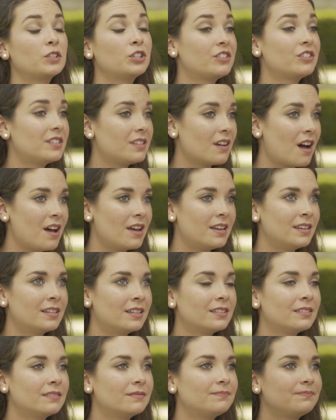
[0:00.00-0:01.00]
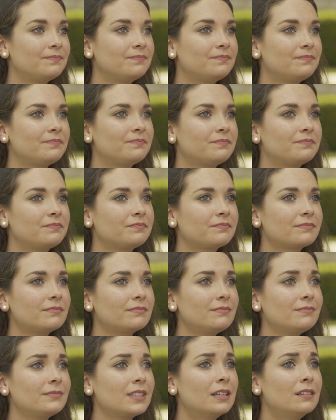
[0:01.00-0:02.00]
or son
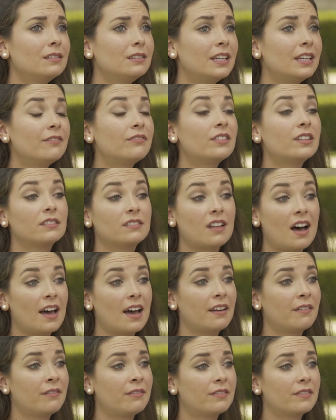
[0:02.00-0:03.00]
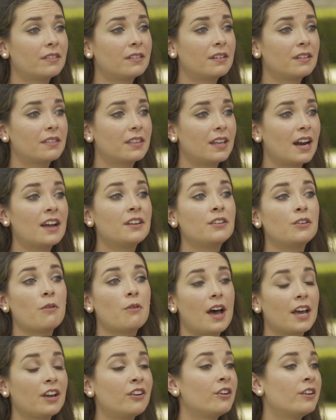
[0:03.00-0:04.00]
live the life that I knew
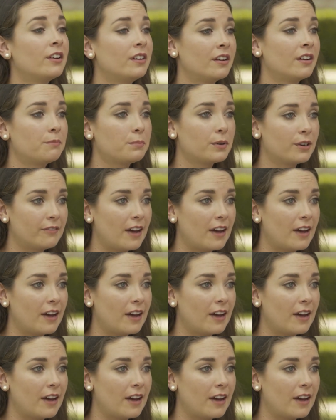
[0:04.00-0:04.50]
I couldn't have